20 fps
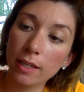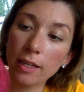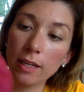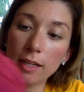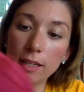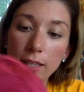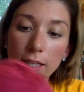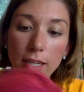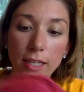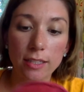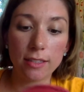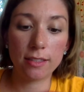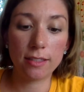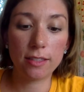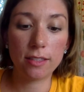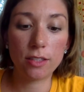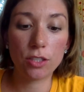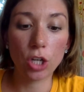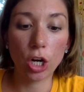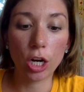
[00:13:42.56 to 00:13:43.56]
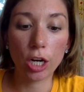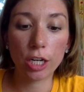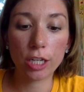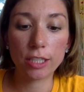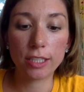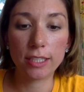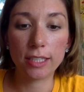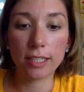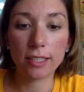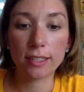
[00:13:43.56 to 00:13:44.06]
like a dark,
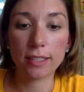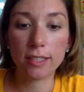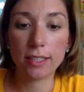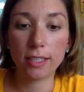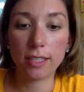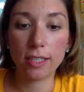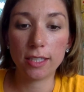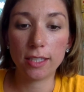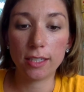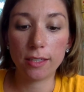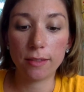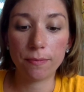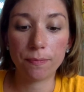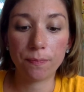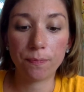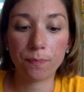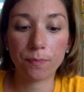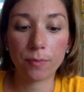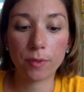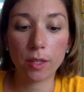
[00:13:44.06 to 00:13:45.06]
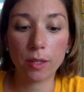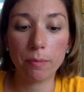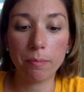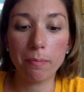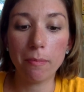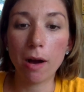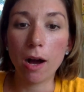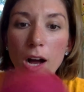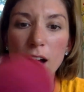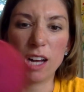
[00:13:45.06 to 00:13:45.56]
dusty
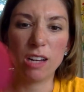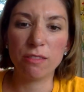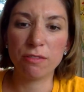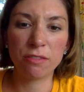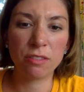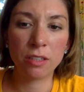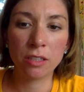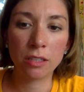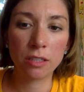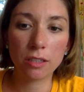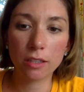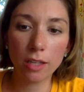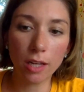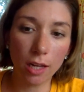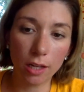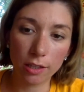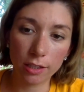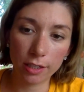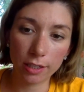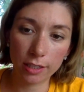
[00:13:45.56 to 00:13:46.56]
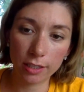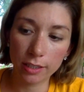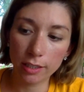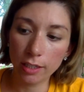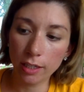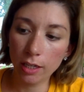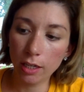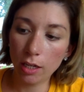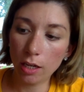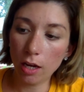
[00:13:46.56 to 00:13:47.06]
mauve color.
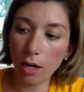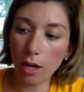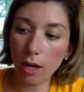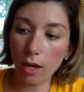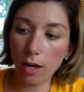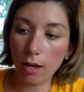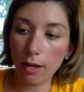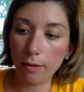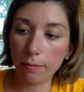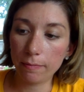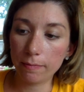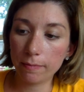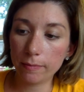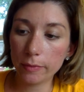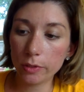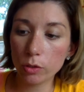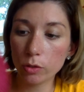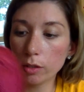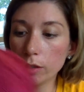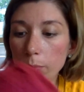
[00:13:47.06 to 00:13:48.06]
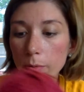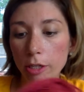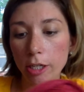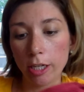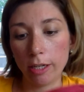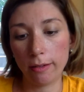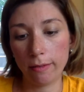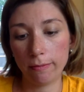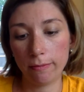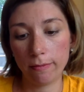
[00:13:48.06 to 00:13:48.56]
It's really pretty.
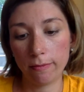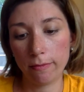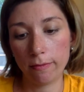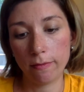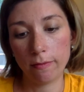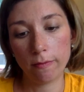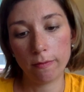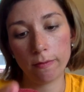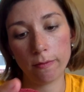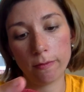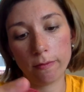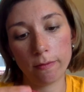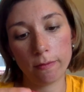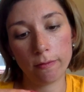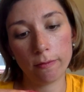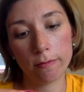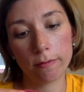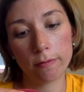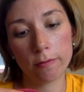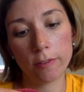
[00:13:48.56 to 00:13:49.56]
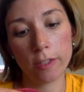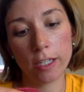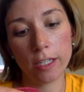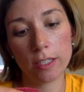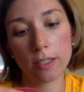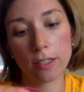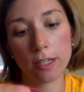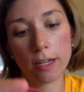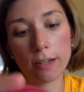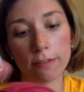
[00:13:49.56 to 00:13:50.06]
Very
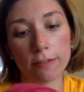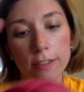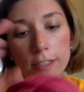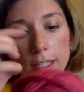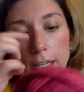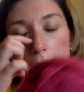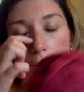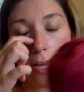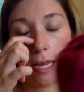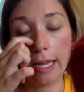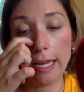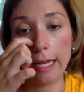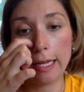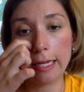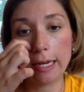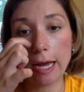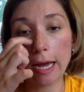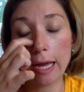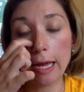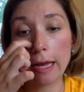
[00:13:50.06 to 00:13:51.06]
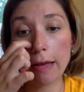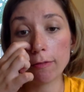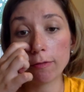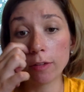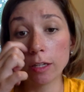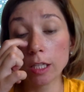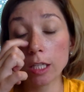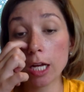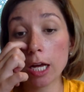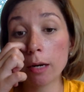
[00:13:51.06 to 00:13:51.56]
soft. And I have a
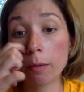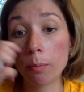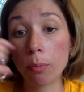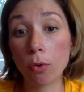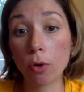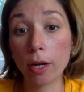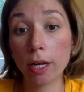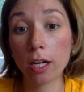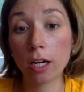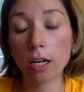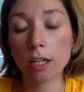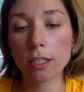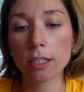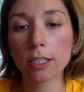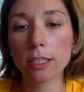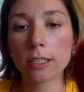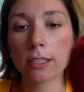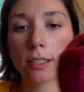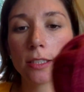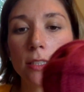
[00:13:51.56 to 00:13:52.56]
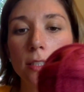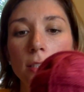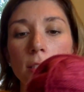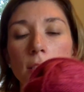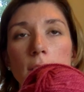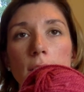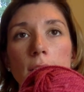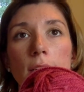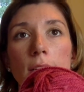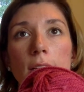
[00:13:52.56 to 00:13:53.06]
lot of boy colors
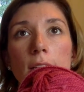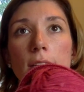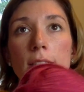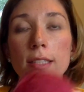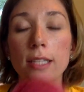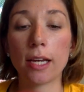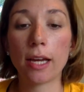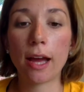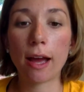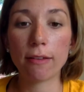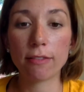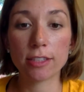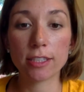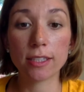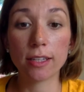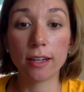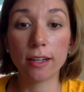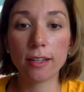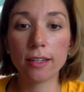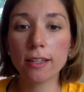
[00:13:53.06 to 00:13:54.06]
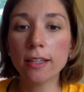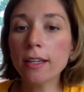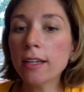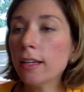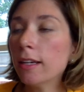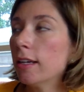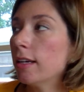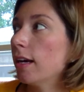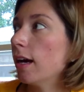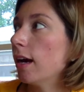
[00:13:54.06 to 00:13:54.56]
because I have a son.
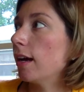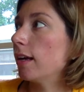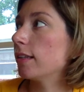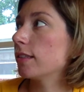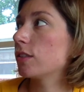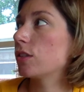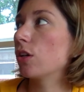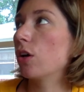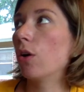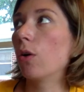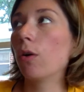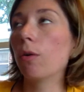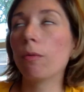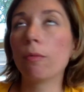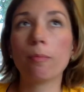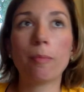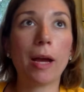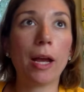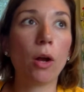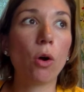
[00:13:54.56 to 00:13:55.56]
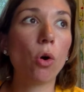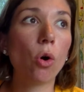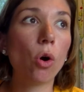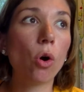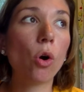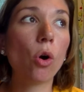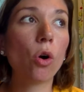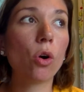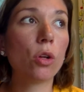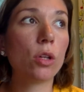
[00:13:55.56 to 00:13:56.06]
And so my
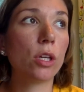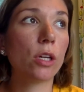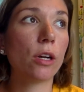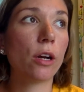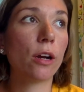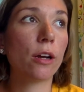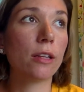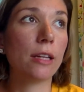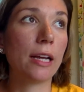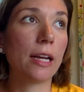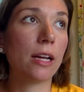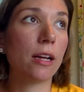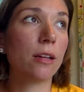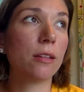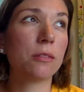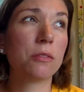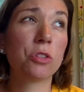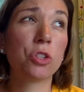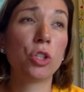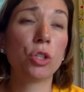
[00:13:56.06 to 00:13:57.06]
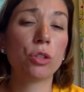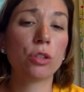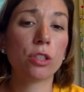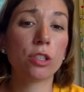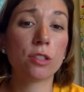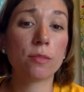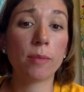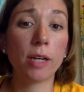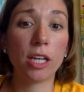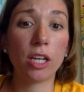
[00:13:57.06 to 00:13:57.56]
whole yarn, like 2/3 of
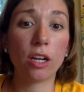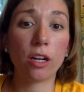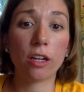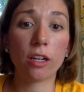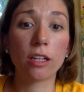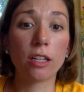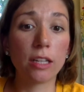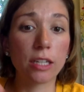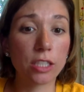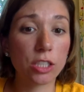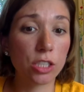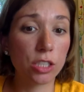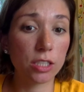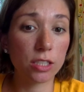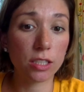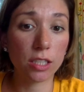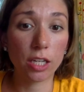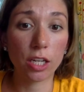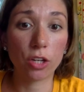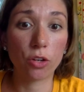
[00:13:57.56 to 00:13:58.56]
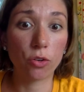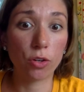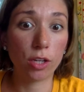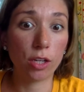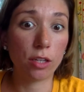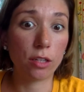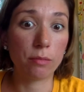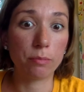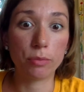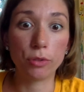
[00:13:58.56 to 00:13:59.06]
my yarn collection is like
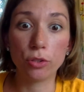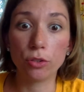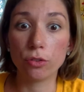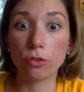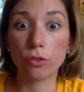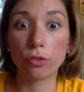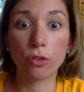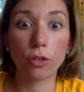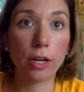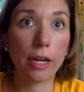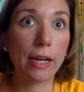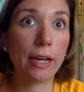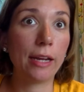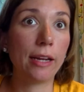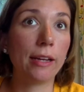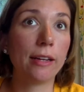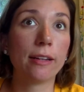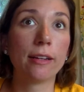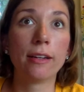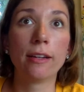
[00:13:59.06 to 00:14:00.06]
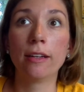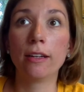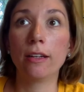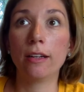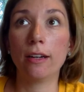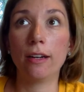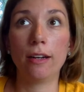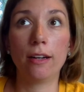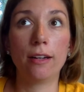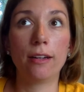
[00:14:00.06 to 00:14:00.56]
green, blue, gray,
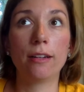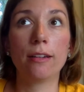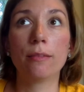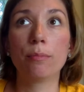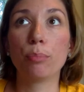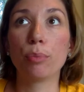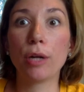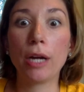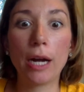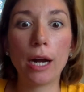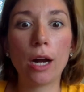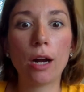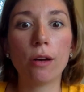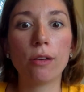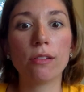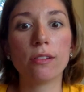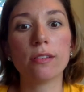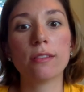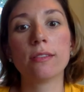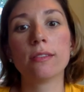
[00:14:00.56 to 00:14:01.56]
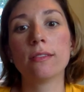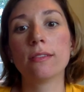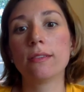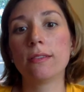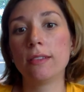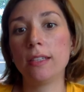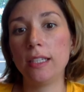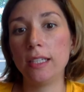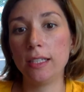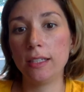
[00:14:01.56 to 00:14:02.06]
brown,
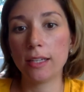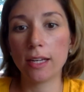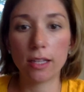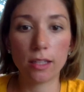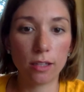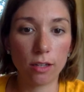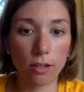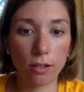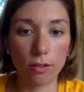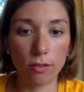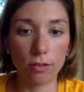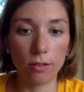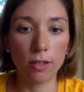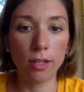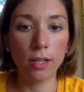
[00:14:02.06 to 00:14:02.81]
yellow.